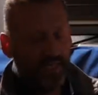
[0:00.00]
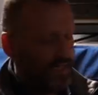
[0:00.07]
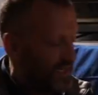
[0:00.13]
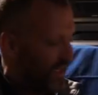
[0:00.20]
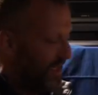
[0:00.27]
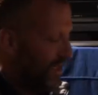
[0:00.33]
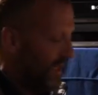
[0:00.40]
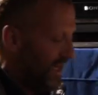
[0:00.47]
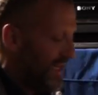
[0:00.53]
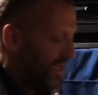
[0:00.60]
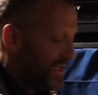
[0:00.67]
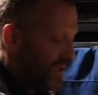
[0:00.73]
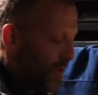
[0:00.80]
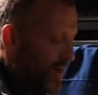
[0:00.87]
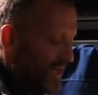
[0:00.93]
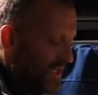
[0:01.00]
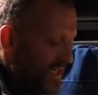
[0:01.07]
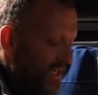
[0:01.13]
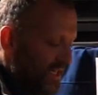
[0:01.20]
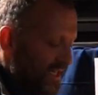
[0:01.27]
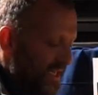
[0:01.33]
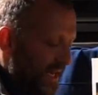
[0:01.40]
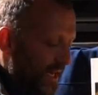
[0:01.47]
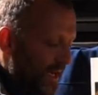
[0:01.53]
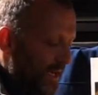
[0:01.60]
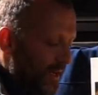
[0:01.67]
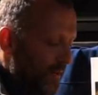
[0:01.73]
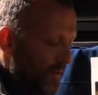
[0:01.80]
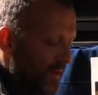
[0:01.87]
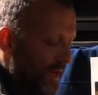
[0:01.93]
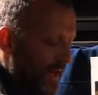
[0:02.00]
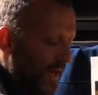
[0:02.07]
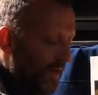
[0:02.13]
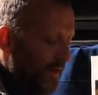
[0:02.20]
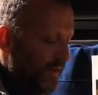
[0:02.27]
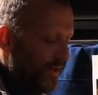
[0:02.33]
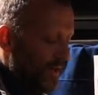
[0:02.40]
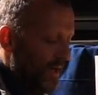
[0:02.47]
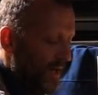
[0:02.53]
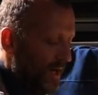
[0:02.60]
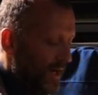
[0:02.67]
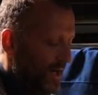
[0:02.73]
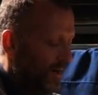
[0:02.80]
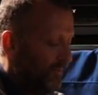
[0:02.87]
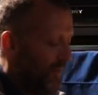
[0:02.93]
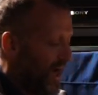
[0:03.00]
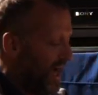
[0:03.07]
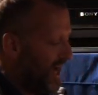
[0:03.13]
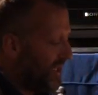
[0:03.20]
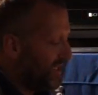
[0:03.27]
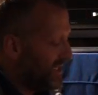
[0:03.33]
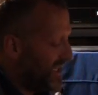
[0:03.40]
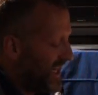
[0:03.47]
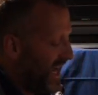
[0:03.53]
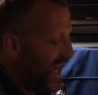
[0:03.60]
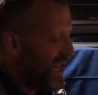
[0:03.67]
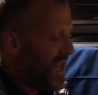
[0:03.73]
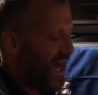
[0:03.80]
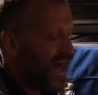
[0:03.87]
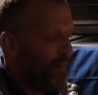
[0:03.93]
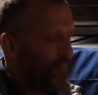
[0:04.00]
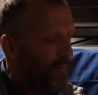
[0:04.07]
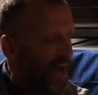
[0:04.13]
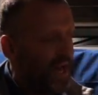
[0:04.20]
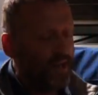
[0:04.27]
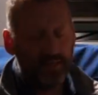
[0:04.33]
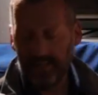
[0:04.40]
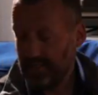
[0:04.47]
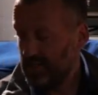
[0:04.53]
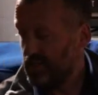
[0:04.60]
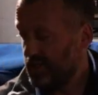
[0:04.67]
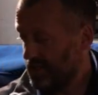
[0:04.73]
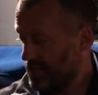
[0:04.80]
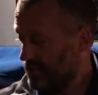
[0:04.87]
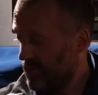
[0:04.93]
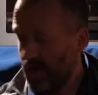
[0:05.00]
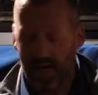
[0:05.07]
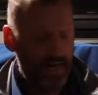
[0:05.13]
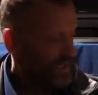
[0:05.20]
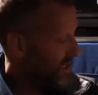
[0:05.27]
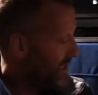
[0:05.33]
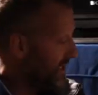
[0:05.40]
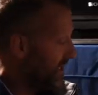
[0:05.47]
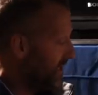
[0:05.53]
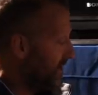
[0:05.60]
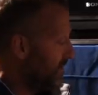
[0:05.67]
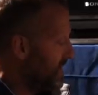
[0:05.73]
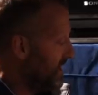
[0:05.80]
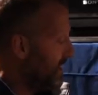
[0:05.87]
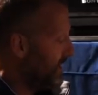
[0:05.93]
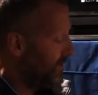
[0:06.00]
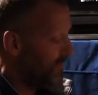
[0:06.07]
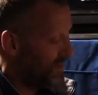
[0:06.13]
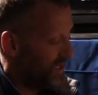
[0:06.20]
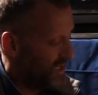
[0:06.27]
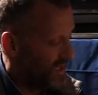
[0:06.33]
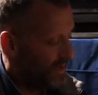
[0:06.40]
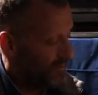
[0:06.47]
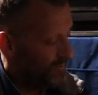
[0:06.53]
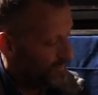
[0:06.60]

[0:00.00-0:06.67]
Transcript: it, it's quite an unsettling thing. Um, and to get that balance just right is sometimes uh,